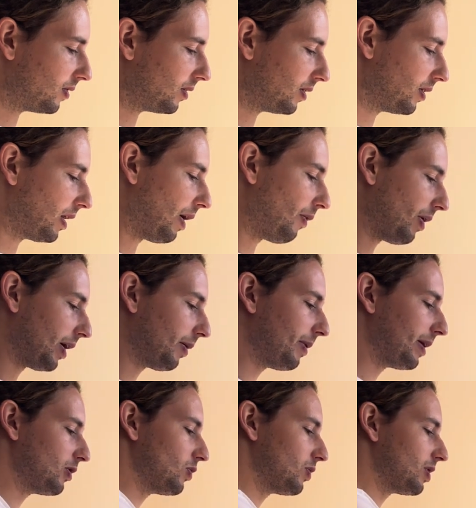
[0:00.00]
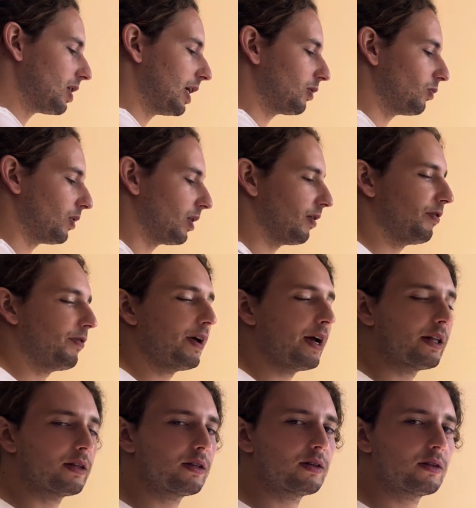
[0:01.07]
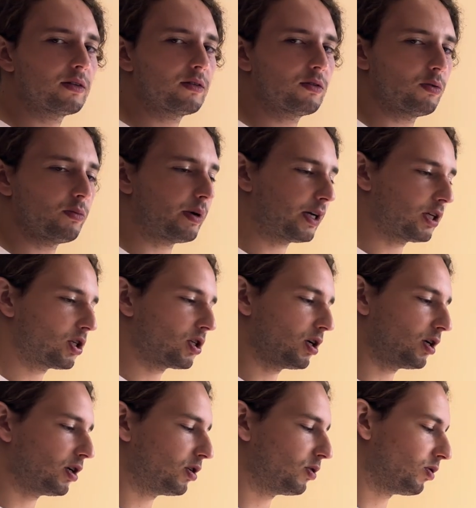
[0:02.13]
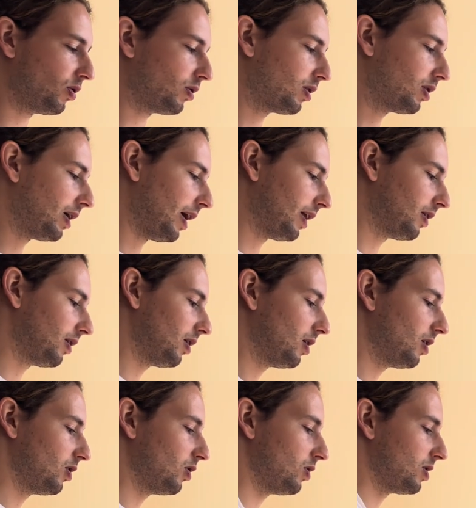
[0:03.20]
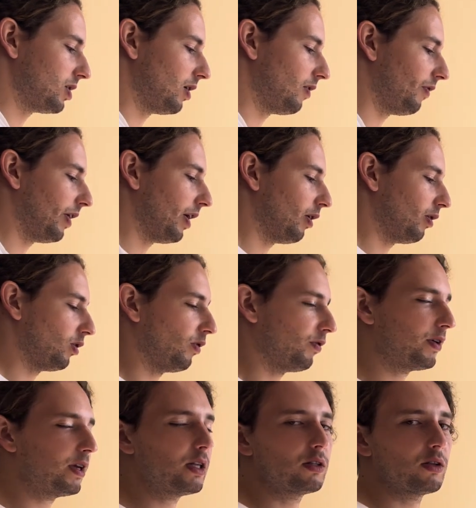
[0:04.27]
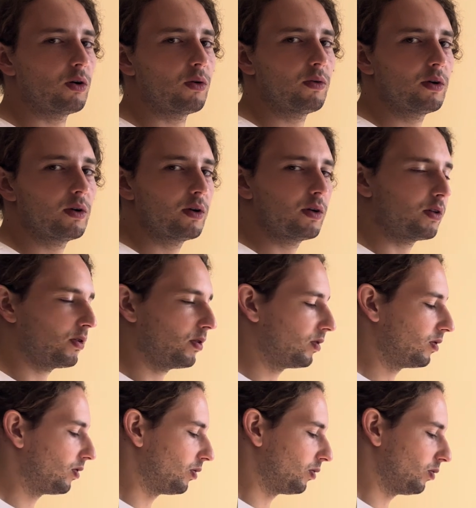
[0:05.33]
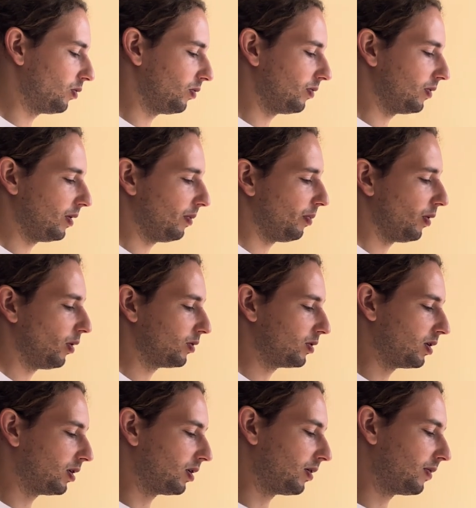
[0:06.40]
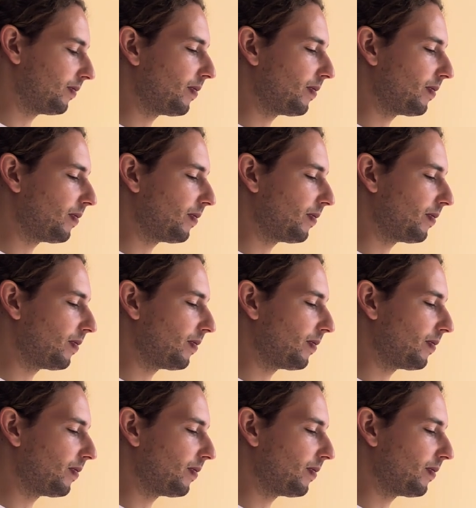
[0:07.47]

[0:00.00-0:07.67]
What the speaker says: and I recommend you start with the fat to make sure you don't get yourself out of keto through the protein.